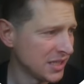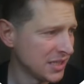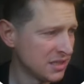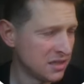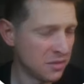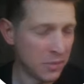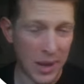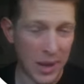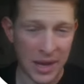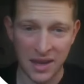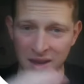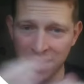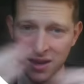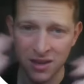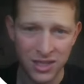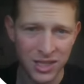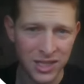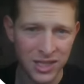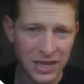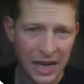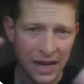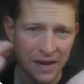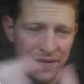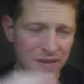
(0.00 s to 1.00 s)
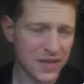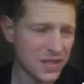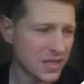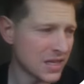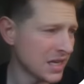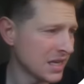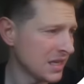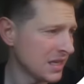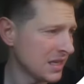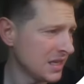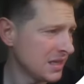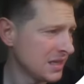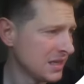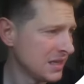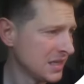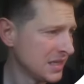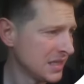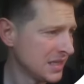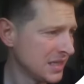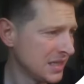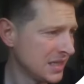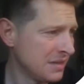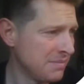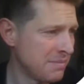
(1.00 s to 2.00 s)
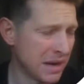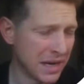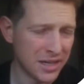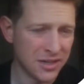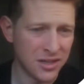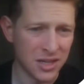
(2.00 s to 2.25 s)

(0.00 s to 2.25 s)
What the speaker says: depending on your lifestyle, it might